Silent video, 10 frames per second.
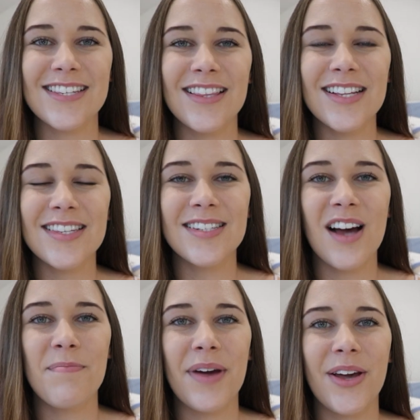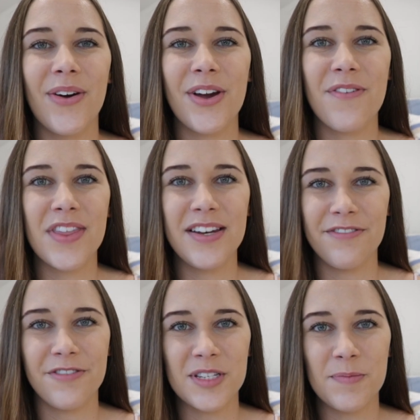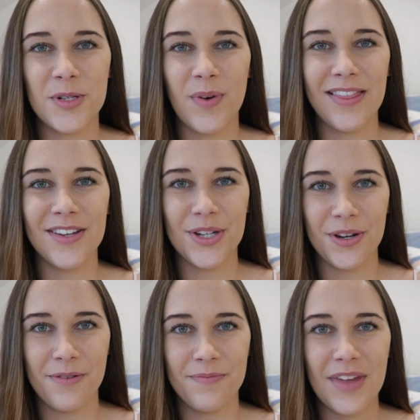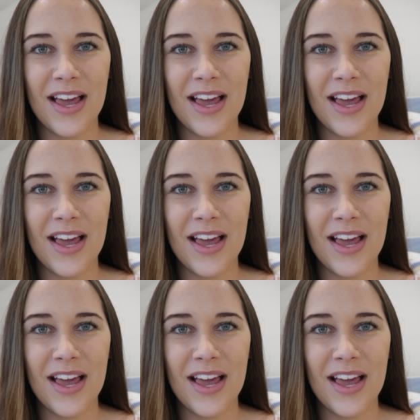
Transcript: So let's start by going over the difference between the two.